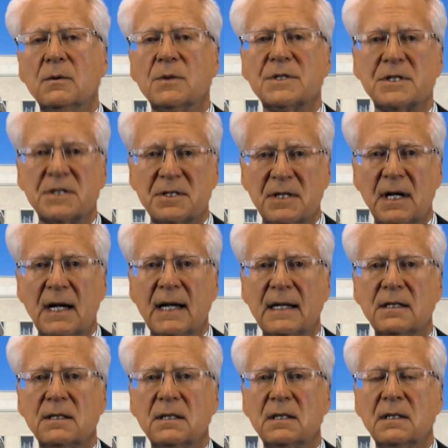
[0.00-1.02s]
was
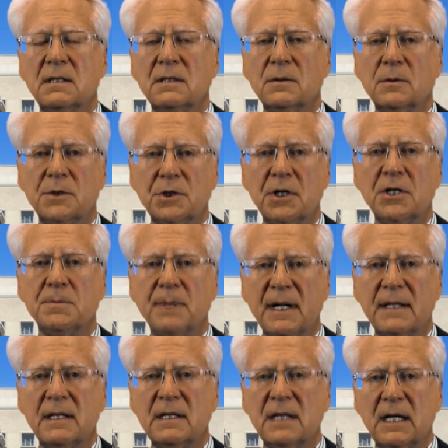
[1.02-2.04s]
assigned to a judge
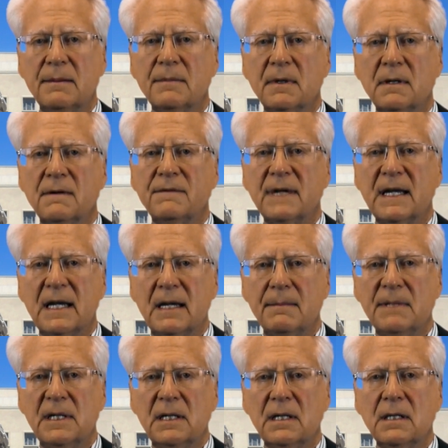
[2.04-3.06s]
by the name of
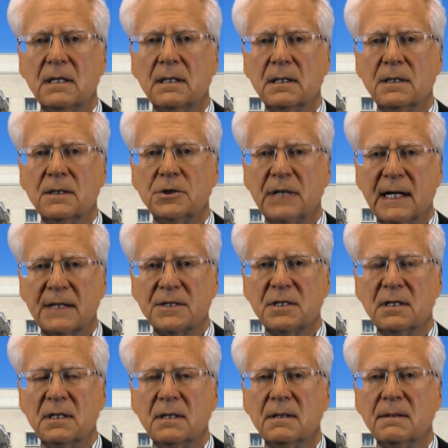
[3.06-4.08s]
Amy
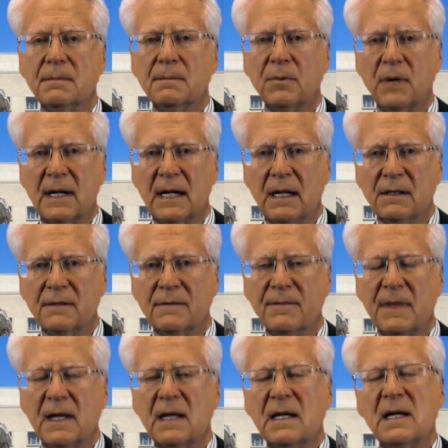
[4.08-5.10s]
Jackson Brown.
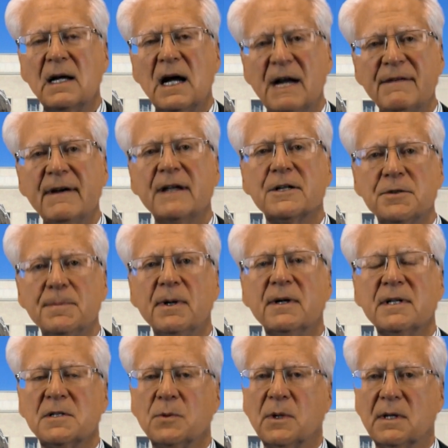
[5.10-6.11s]
I've had
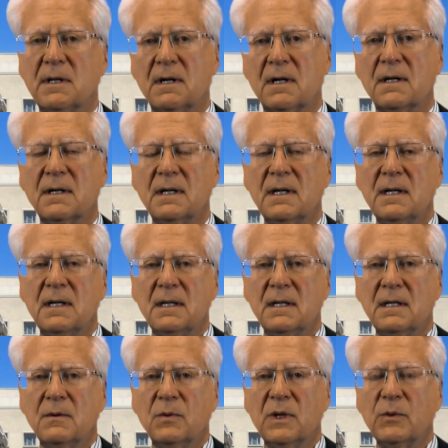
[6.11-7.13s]
experience with her.
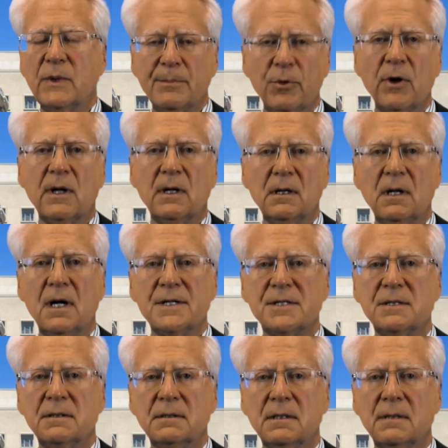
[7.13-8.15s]
When we brought a
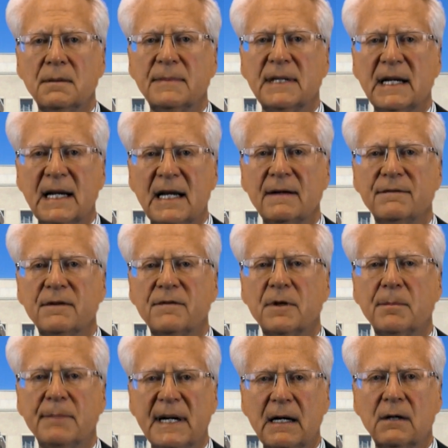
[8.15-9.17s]
lawsuit on behalf
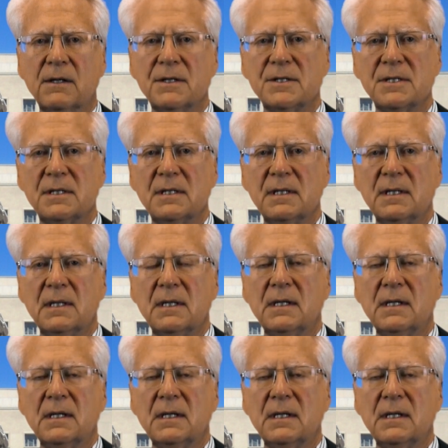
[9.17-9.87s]
of the parents